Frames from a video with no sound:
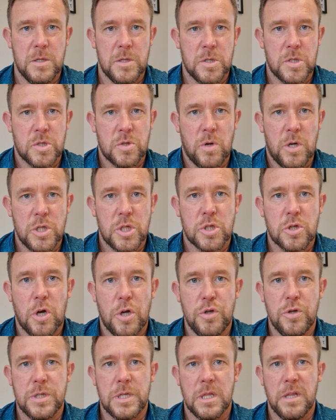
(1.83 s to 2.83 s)
So I just
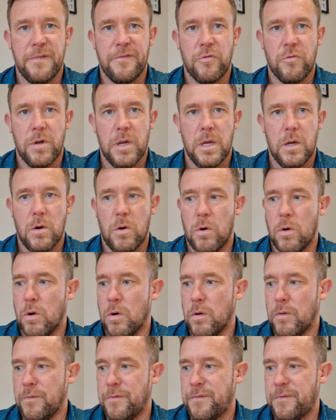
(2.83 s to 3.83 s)
got a new delivery
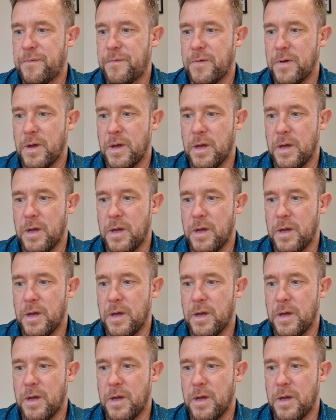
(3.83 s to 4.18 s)
of